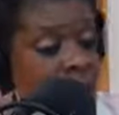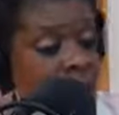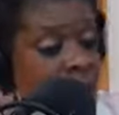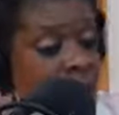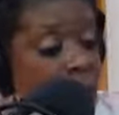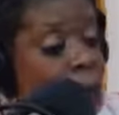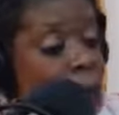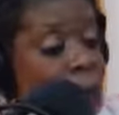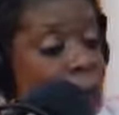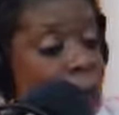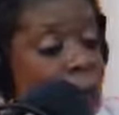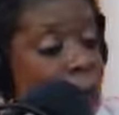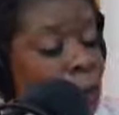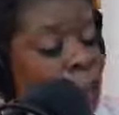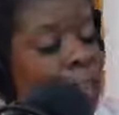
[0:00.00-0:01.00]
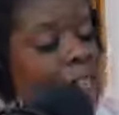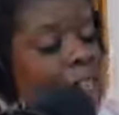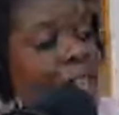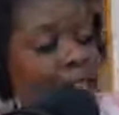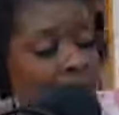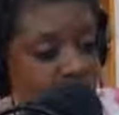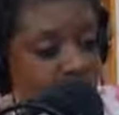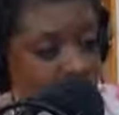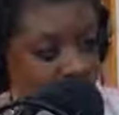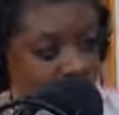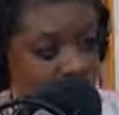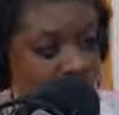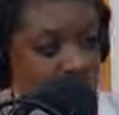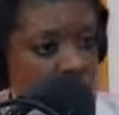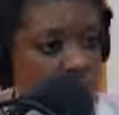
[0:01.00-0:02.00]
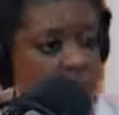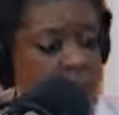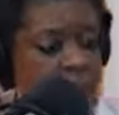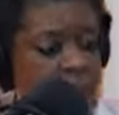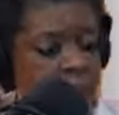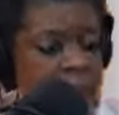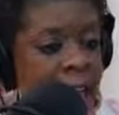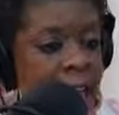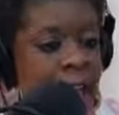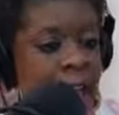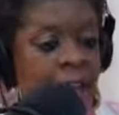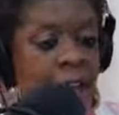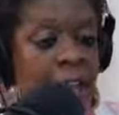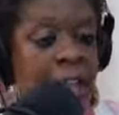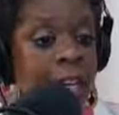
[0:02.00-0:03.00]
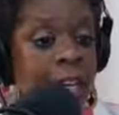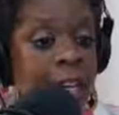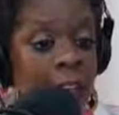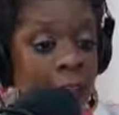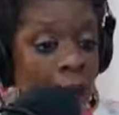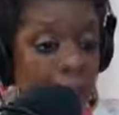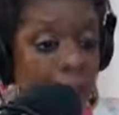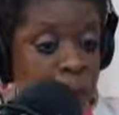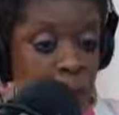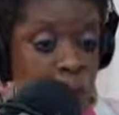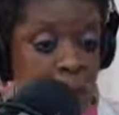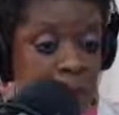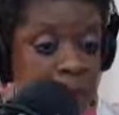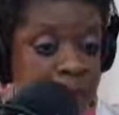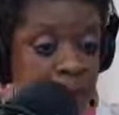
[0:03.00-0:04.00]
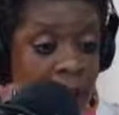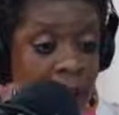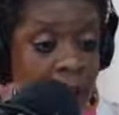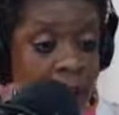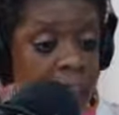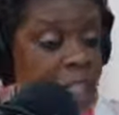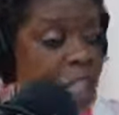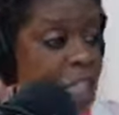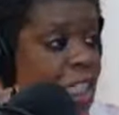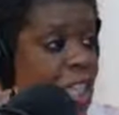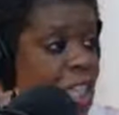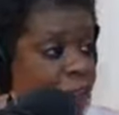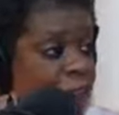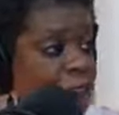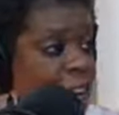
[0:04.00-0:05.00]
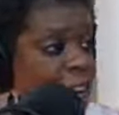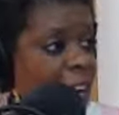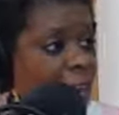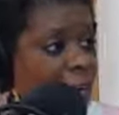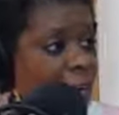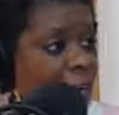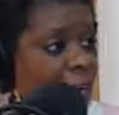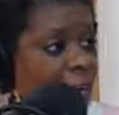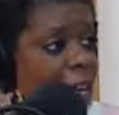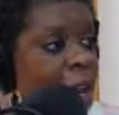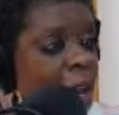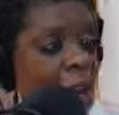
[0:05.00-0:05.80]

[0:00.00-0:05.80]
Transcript: There are a gazillion workshops that can help you wake up. You just have to find one.